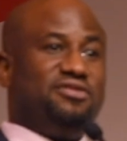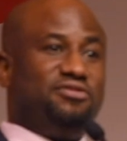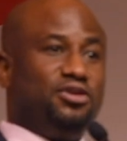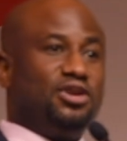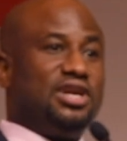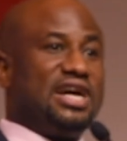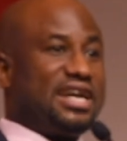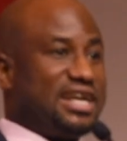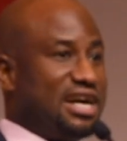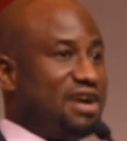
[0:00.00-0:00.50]
if
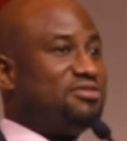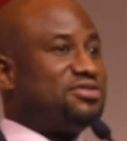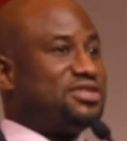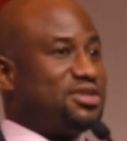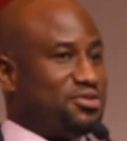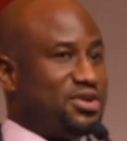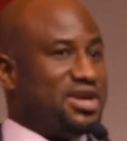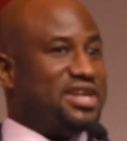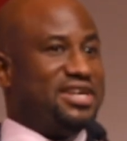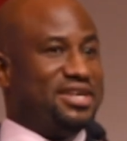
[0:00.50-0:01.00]
you like,
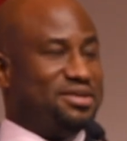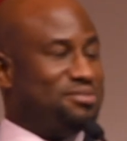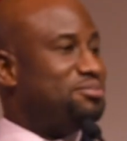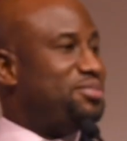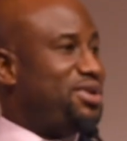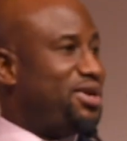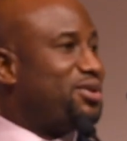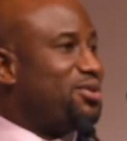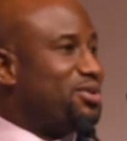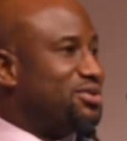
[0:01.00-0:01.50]
after ready,
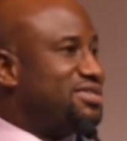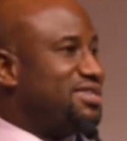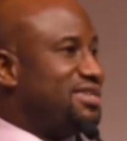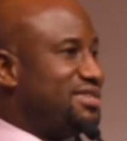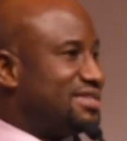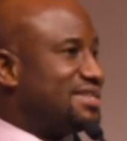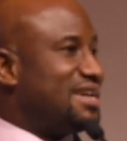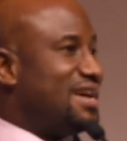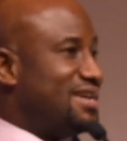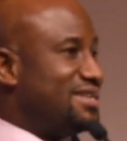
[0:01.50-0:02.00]
because
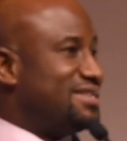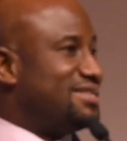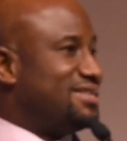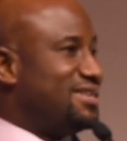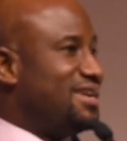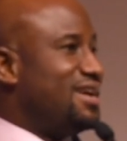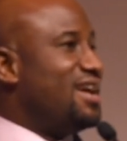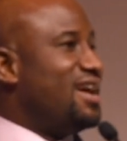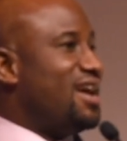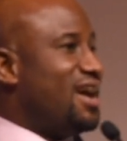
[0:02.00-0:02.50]
these
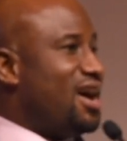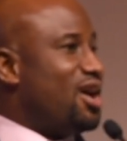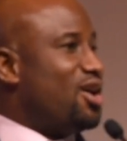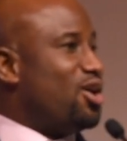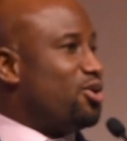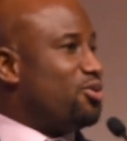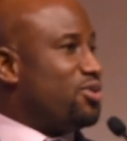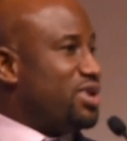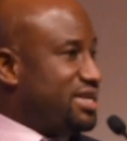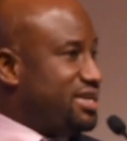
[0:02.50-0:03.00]
guys
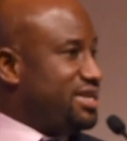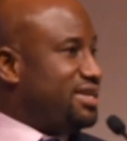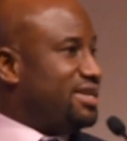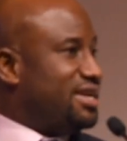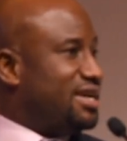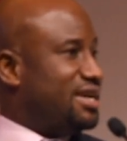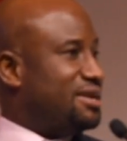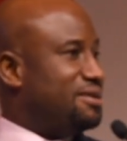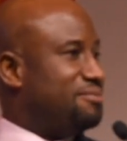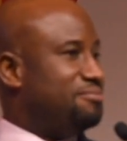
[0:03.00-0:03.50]
are already
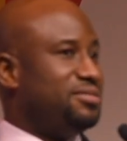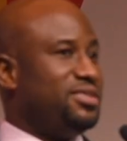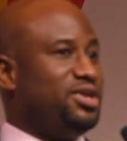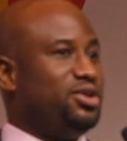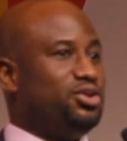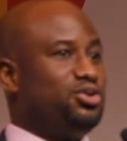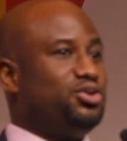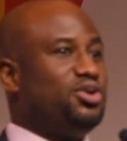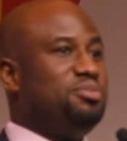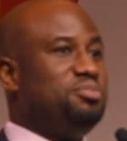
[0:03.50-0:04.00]

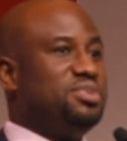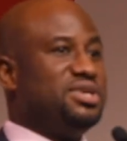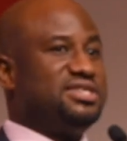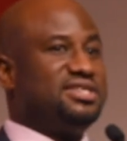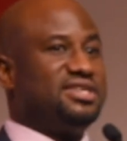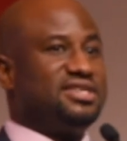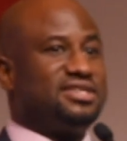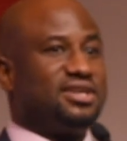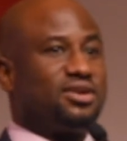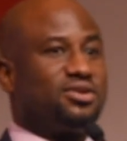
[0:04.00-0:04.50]
doing
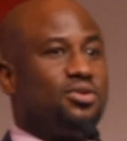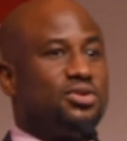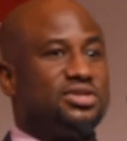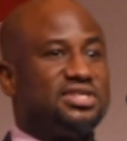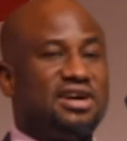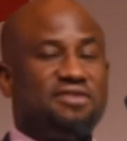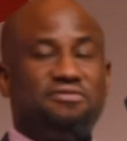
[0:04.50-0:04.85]
business across